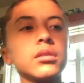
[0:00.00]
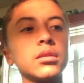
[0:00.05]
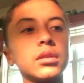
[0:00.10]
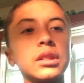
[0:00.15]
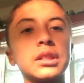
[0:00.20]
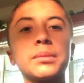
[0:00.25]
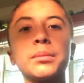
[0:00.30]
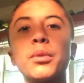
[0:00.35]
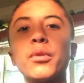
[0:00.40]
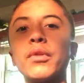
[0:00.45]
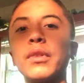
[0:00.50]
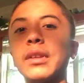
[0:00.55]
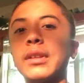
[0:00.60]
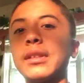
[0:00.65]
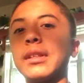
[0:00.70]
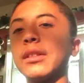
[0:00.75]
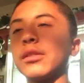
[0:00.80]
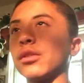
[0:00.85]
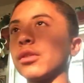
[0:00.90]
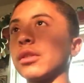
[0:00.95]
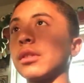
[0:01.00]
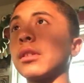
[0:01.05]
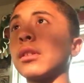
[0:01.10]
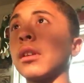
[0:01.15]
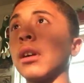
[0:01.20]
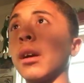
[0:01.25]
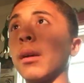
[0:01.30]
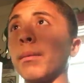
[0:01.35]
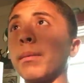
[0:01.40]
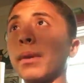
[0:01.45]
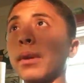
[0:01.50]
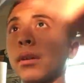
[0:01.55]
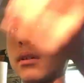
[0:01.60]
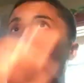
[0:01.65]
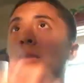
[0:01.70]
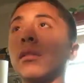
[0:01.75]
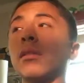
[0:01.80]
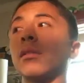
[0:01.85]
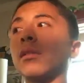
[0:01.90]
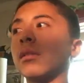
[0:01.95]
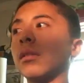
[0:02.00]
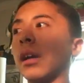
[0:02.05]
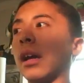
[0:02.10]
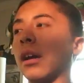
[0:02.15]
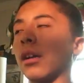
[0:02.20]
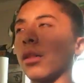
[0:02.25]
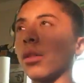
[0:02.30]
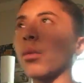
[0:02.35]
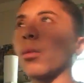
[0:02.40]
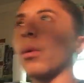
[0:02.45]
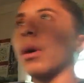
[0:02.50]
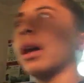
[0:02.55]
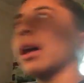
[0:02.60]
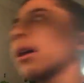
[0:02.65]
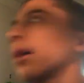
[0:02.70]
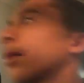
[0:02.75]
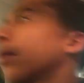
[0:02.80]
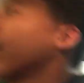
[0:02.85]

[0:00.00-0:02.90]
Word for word: Let's move these scissors up out of the way